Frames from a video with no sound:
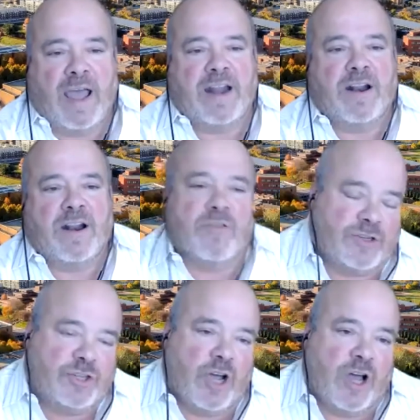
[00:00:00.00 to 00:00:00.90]
and other
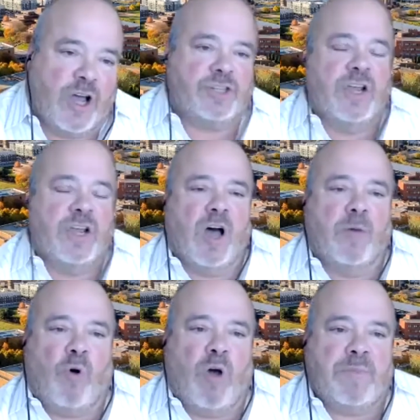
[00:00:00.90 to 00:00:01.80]
judge
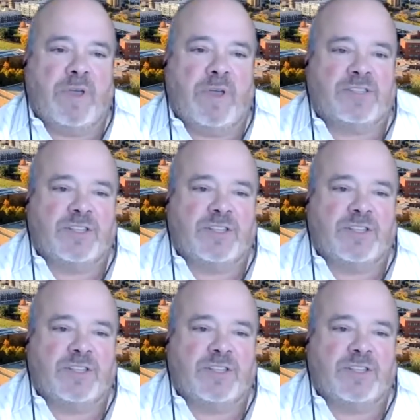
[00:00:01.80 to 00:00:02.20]
appointments.